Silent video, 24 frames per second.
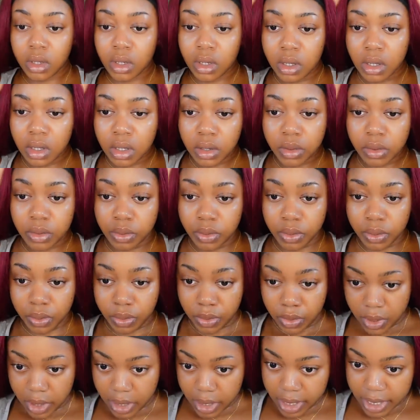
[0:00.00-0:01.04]
All
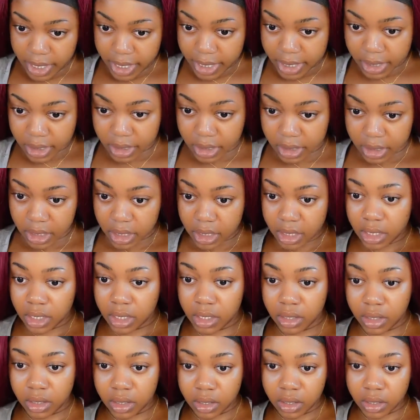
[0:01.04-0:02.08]
right,
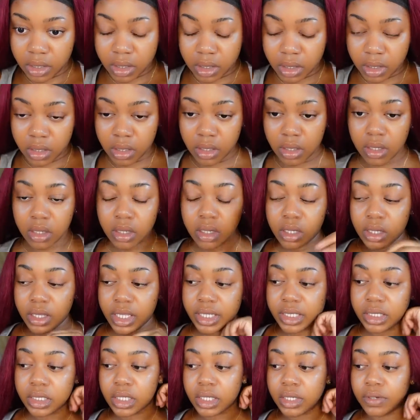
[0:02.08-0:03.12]

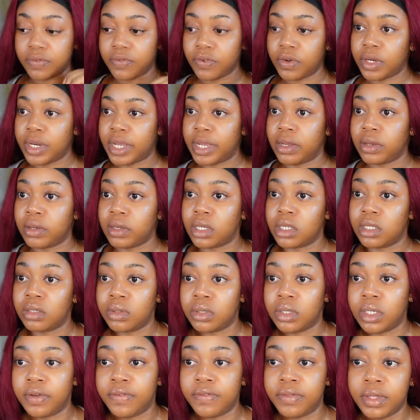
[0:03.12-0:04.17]
that's good for now because we're
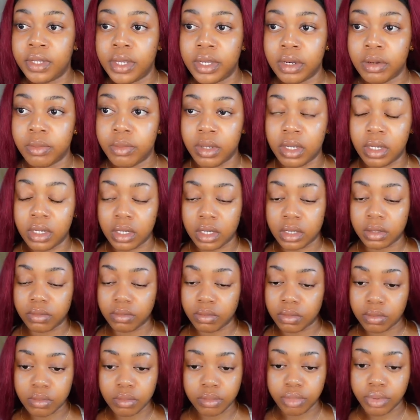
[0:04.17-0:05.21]
definitely gonna be
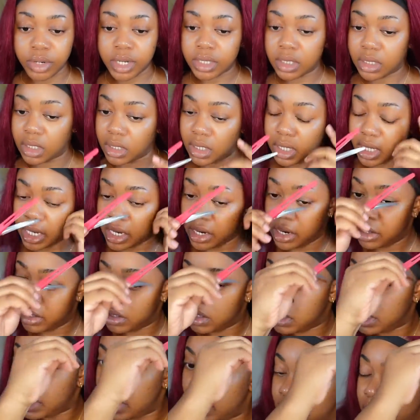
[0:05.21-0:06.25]
pressing the hair
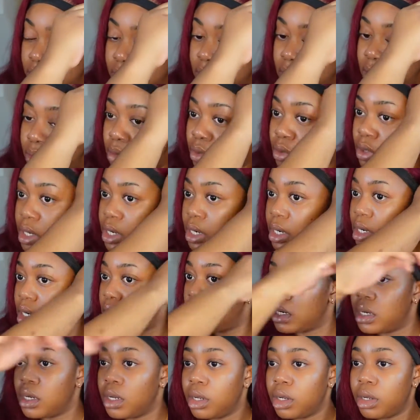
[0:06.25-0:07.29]
out later some.
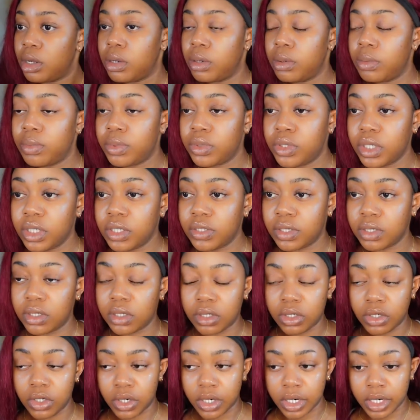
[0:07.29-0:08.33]
But just as a
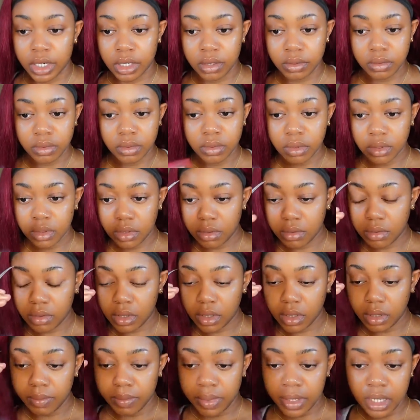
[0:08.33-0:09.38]
start,
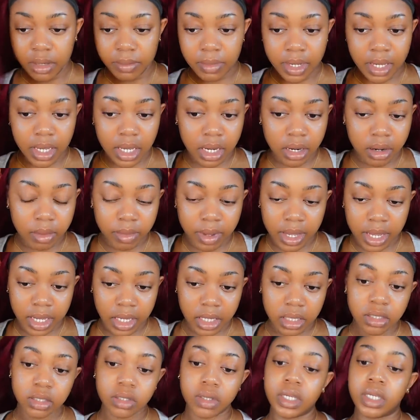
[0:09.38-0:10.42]
pin my hair
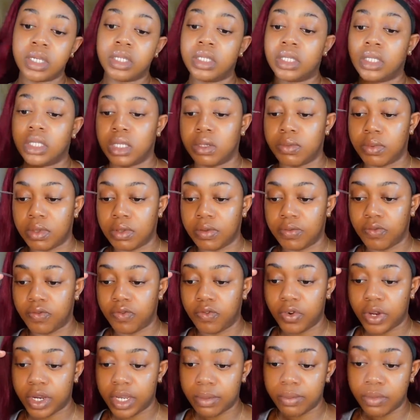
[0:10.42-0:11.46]
back so I can see what the
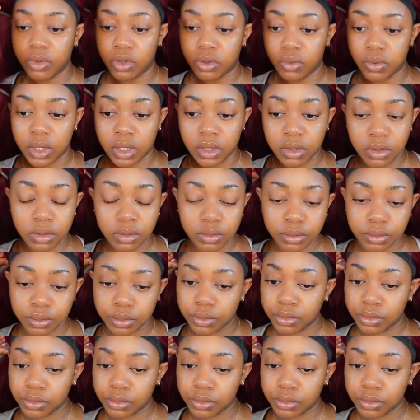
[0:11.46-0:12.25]
frick I'm doing.